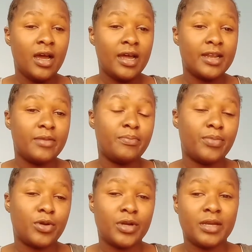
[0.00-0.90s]
an
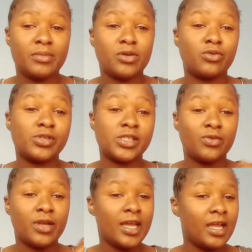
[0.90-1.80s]
employer, because they
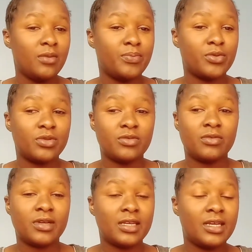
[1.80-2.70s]
will help you, they
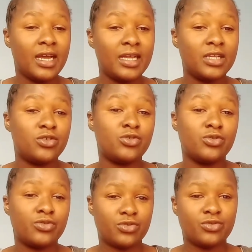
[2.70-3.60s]
will guide
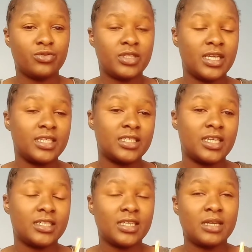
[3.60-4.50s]
you through the
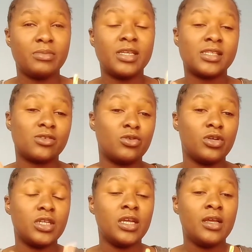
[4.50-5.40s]
entire time. It's
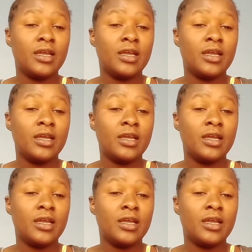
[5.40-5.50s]
good.